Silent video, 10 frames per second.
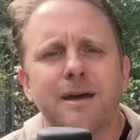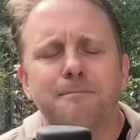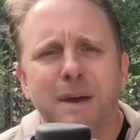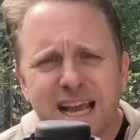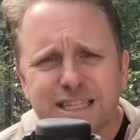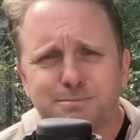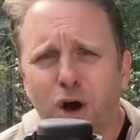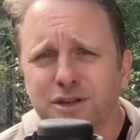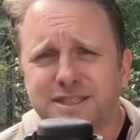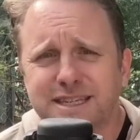
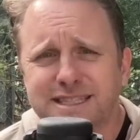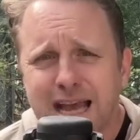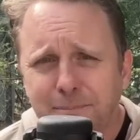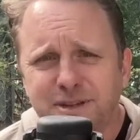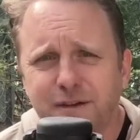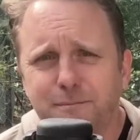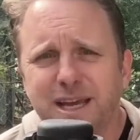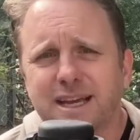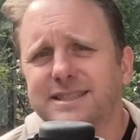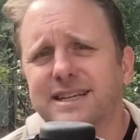Baseball's deceptive
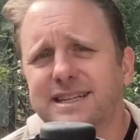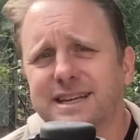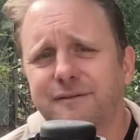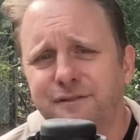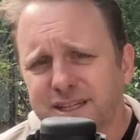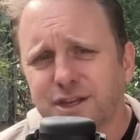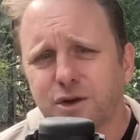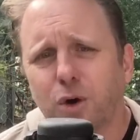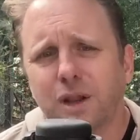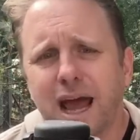because it isn't
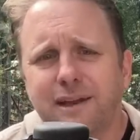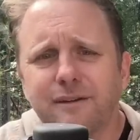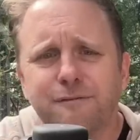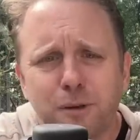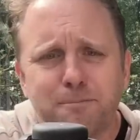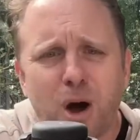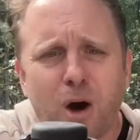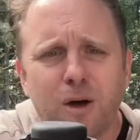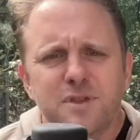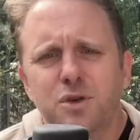physical like
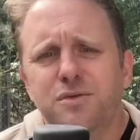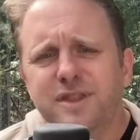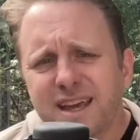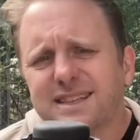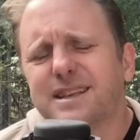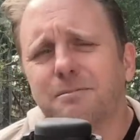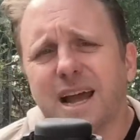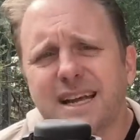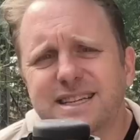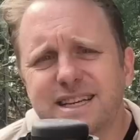football. You'd think some
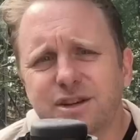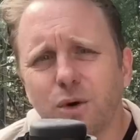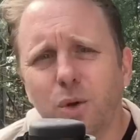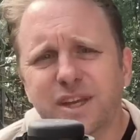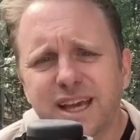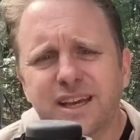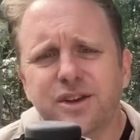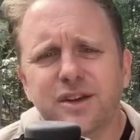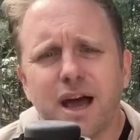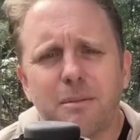19 year old kid
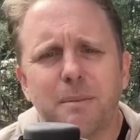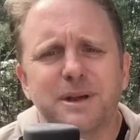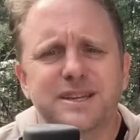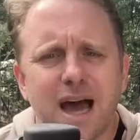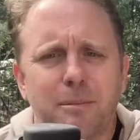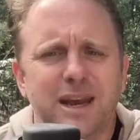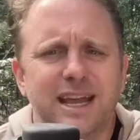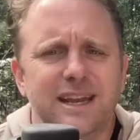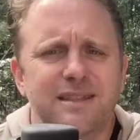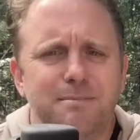could come up and
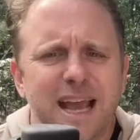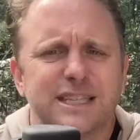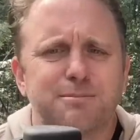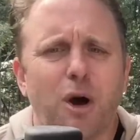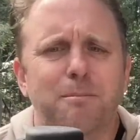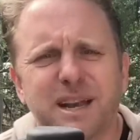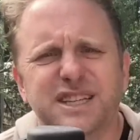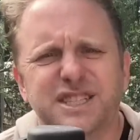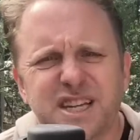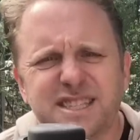dominate in baseball, but
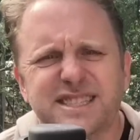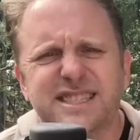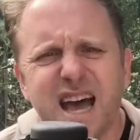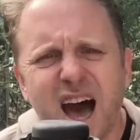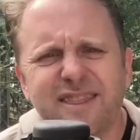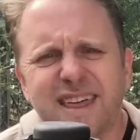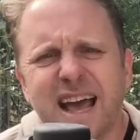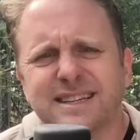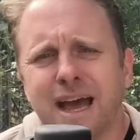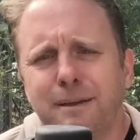it's just not
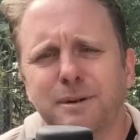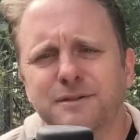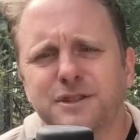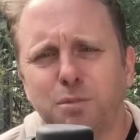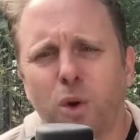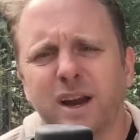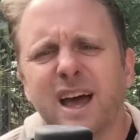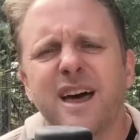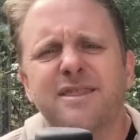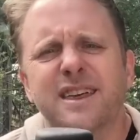that type of sport.
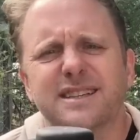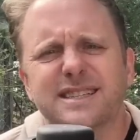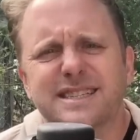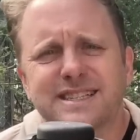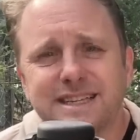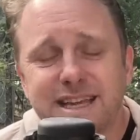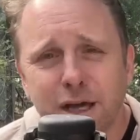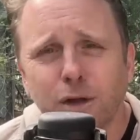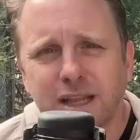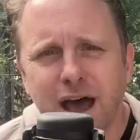The
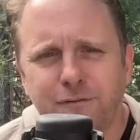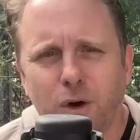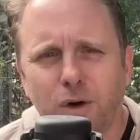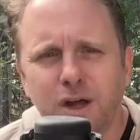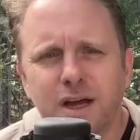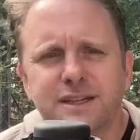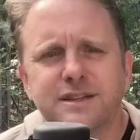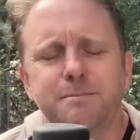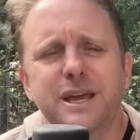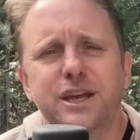skill level
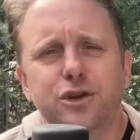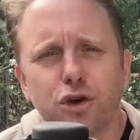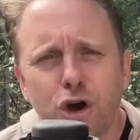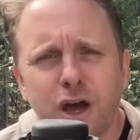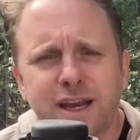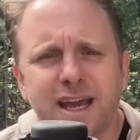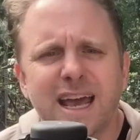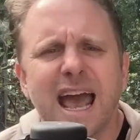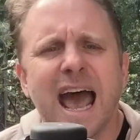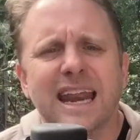to be good
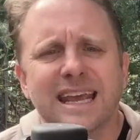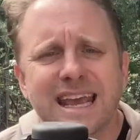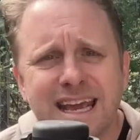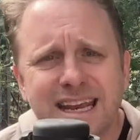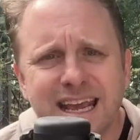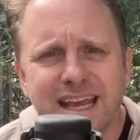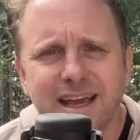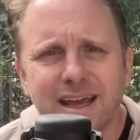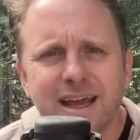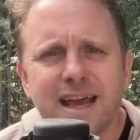at
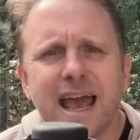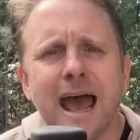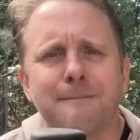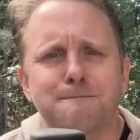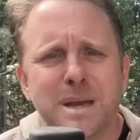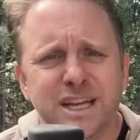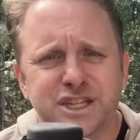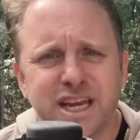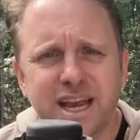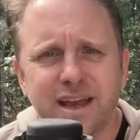hitting, at
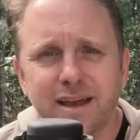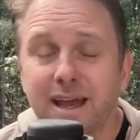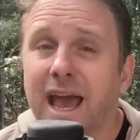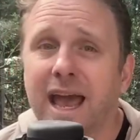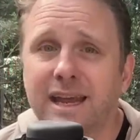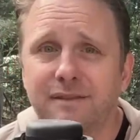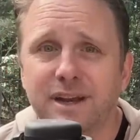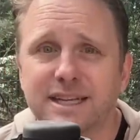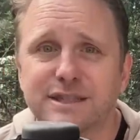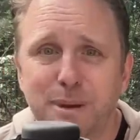pitching, and even
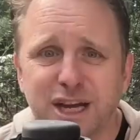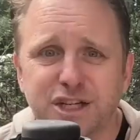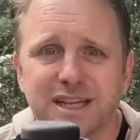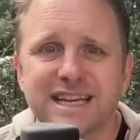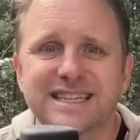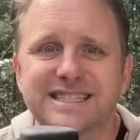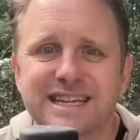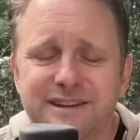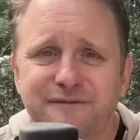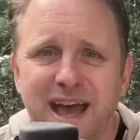especially
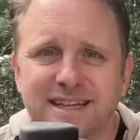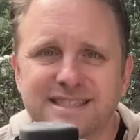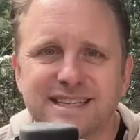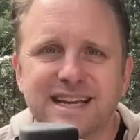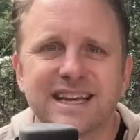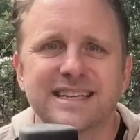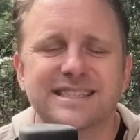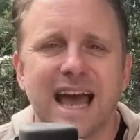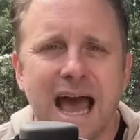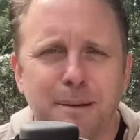defense is
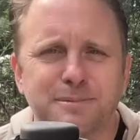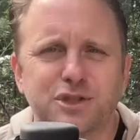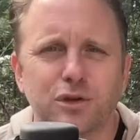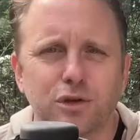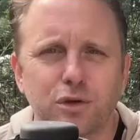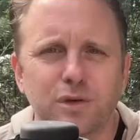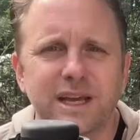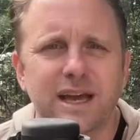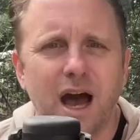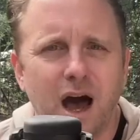
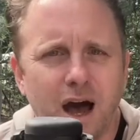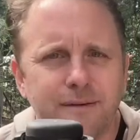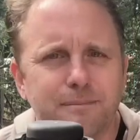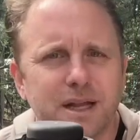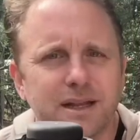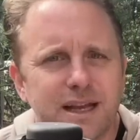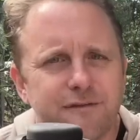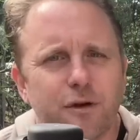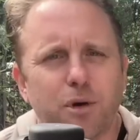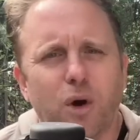absolutely
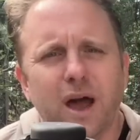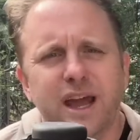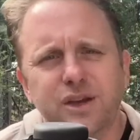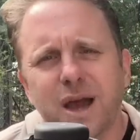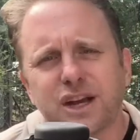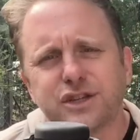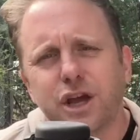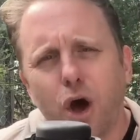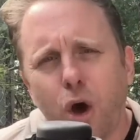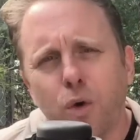unbelievable. And you actually
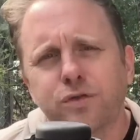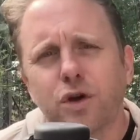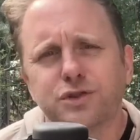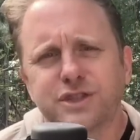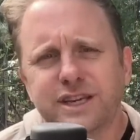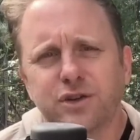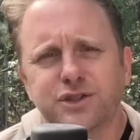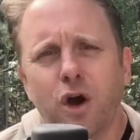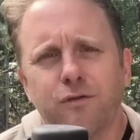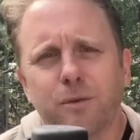hone those
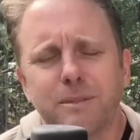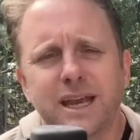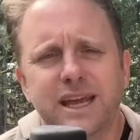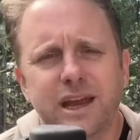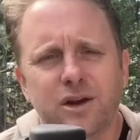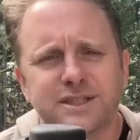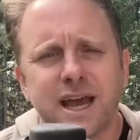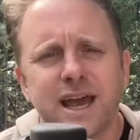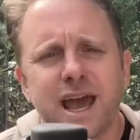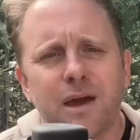skills over many years.
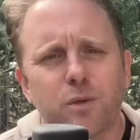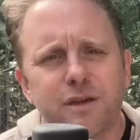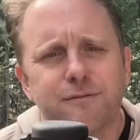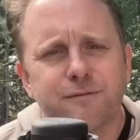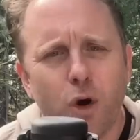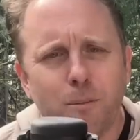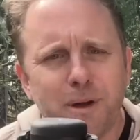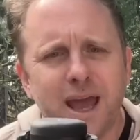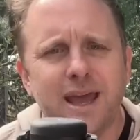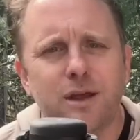And with
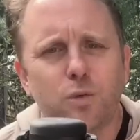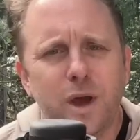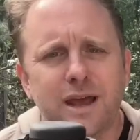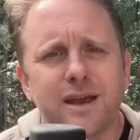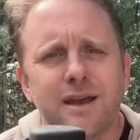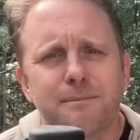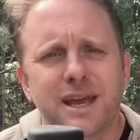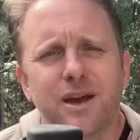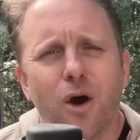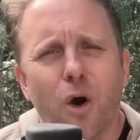Volpe and Witt
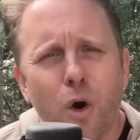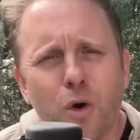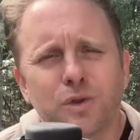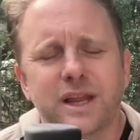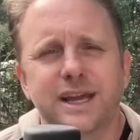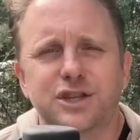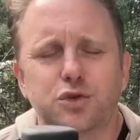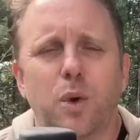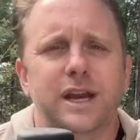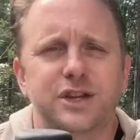being only
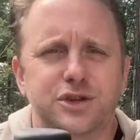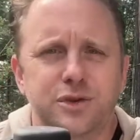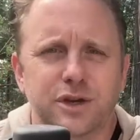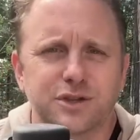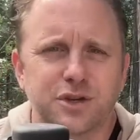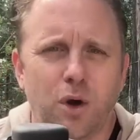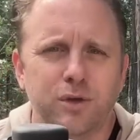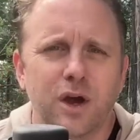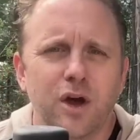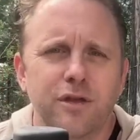22 years
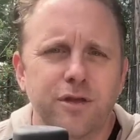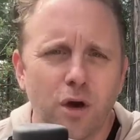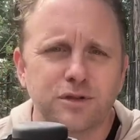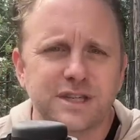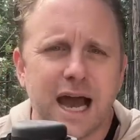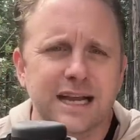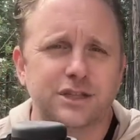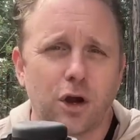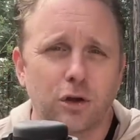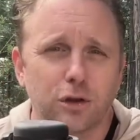old, those guys
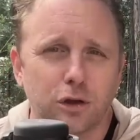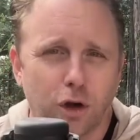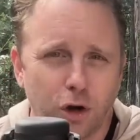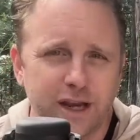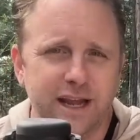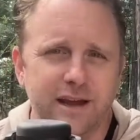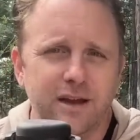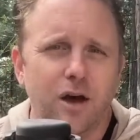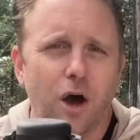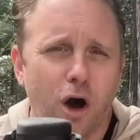are learning
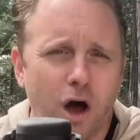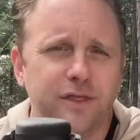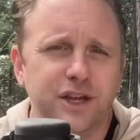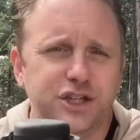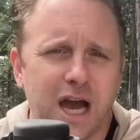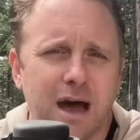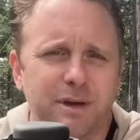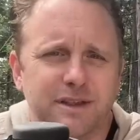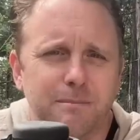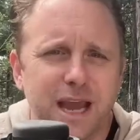on the job
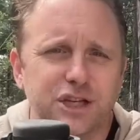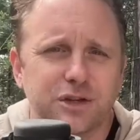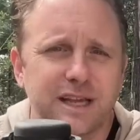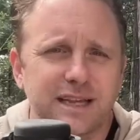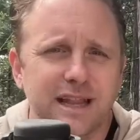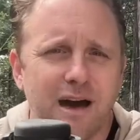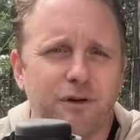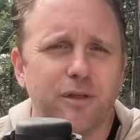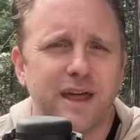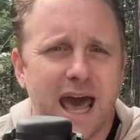at the major league
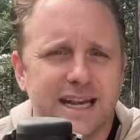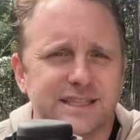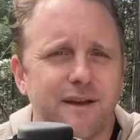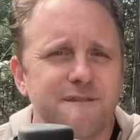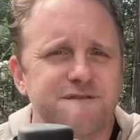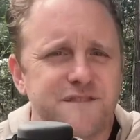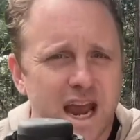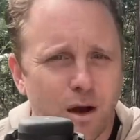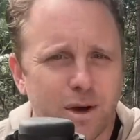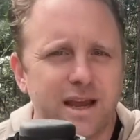level, that is
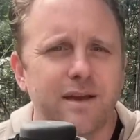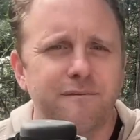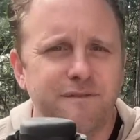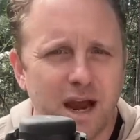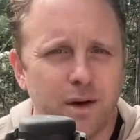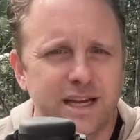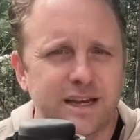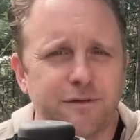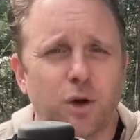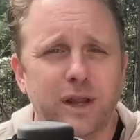very, very
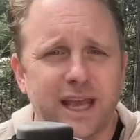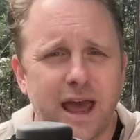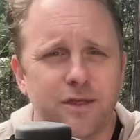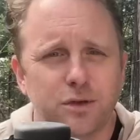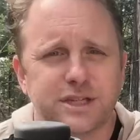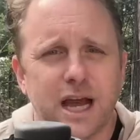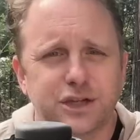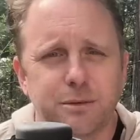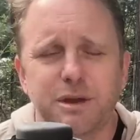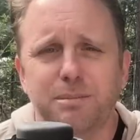difficult. Again, those guys
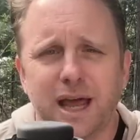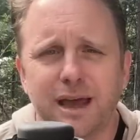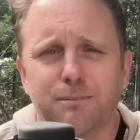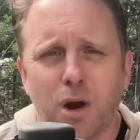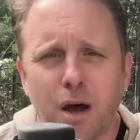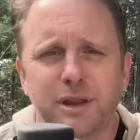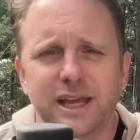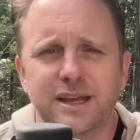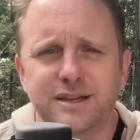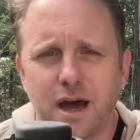should be playing
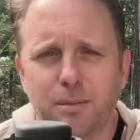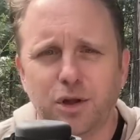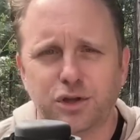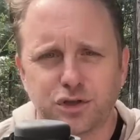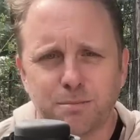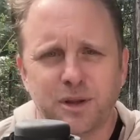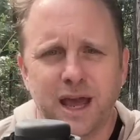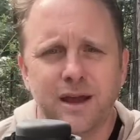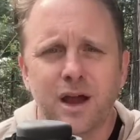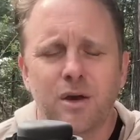probably in double or triple
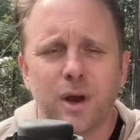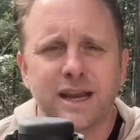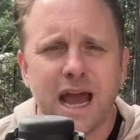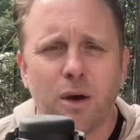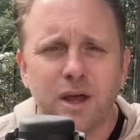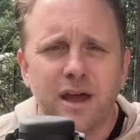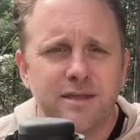A right now.